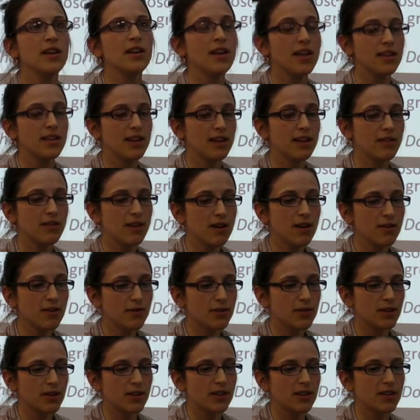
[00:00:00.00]

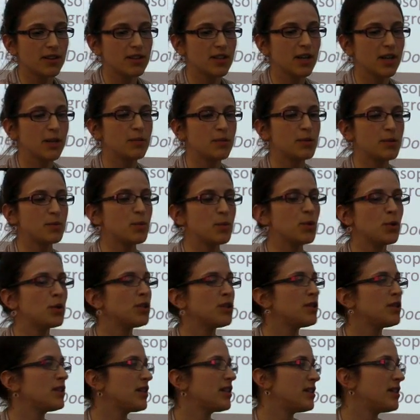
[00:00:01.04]
Thereafter, the terms
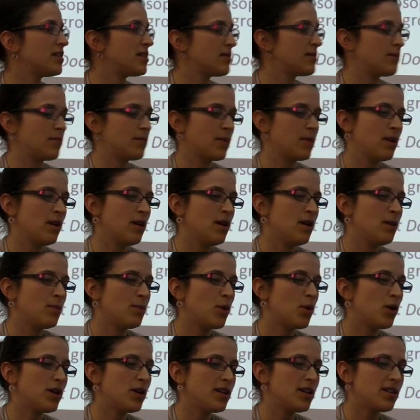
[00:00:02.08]
monotheism,
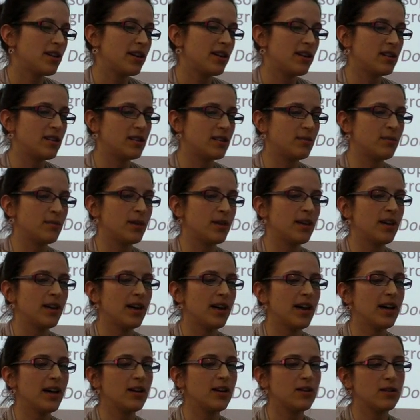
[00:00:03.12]
polytheism,
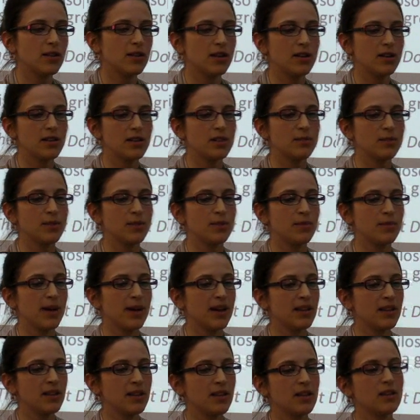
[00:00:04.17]
henotheism, and
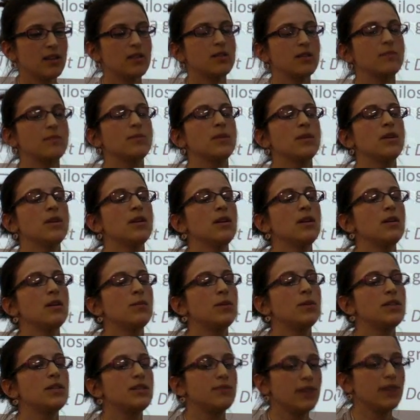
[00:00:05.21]
pantheism
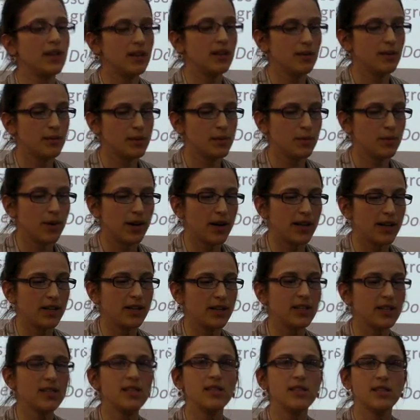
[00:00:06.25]
were developed by
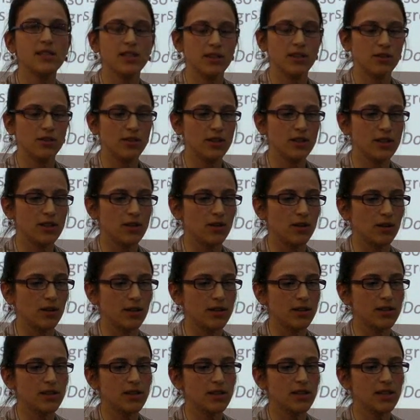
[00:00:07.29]
19th century
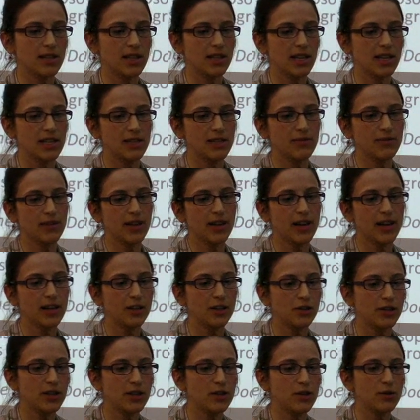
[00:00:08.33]
scholars as
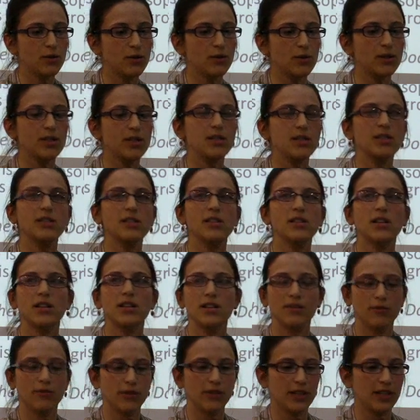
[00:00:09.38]
classificatory tools in the study
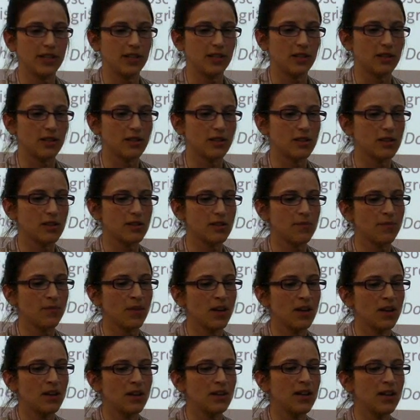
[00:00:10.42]
of religions.
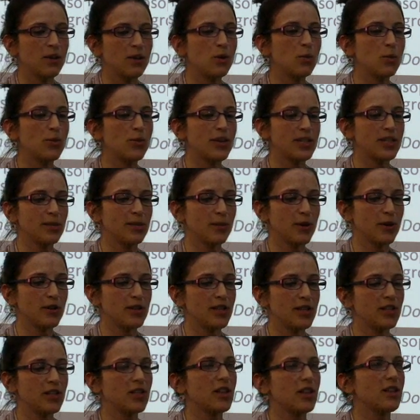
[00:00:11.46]
They all presupposed
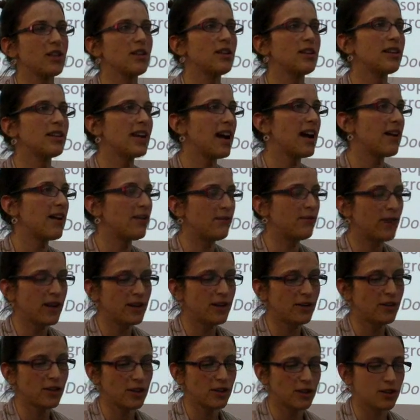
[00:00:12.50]
each other and carried
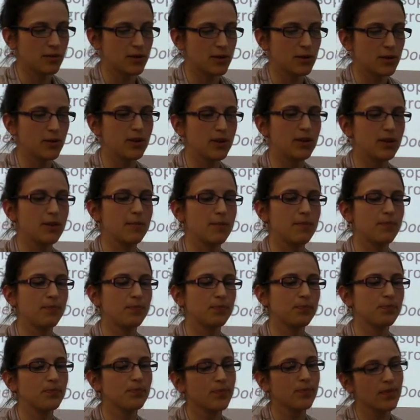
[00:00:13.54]
value judgments with
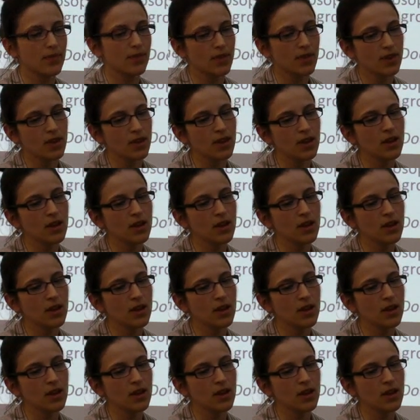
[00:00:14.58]
them.